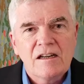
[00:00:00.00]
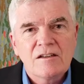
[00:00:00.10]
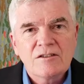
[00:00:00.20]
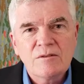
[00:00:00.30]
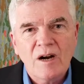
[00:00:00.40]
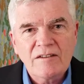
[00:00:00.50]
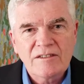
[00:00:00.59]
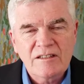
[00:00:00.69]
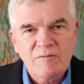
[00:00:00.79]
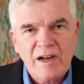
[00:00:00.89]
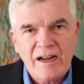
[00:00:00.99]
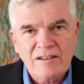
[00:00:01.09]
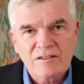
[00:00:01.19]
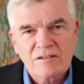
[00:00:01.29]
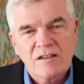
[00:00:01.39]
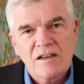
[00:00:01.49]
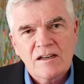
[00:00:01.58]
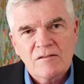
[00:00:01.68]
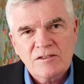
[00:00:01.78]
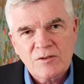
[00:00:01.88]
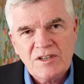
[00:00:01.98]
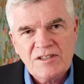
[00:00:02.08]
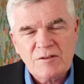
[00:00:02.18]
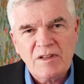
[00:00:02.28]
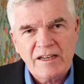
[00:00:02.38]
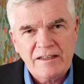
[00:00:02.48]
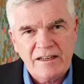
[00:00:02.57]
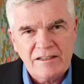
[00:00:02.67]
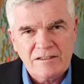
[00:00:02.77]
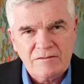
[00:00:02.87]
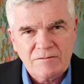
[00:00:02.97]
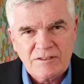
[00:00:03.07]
Too often in the past, strategic planning has